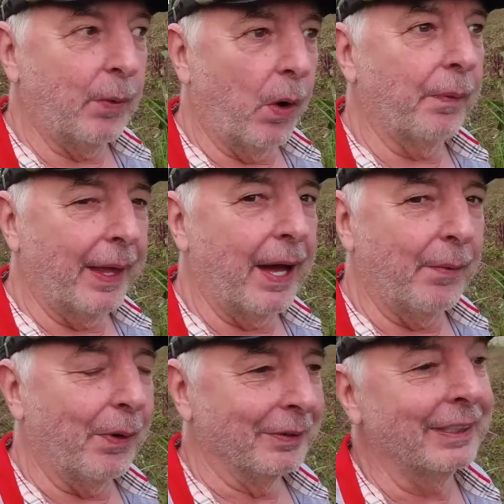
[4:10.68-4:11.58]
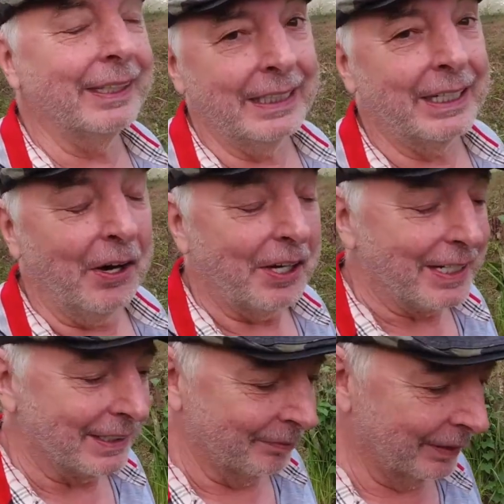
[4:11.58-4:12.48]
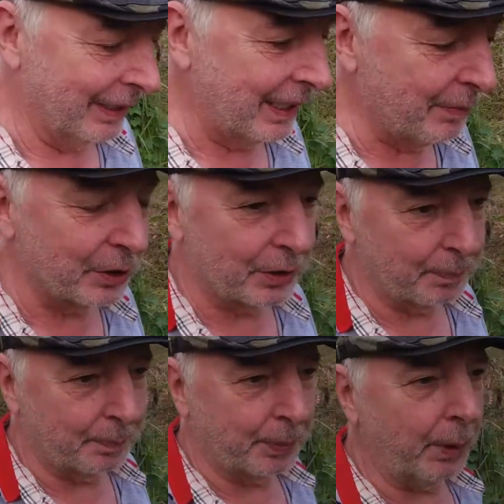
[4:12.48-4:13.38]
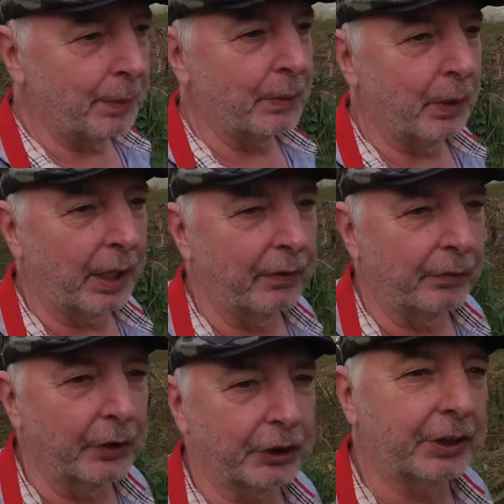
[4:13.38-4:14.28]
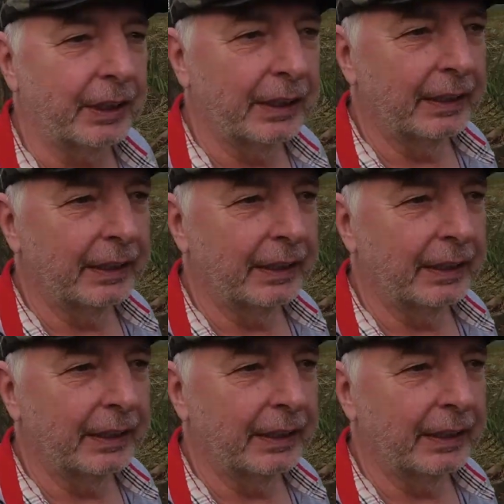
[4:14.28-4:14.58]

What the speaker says: I want that one. And he got it, and he was probably one of the first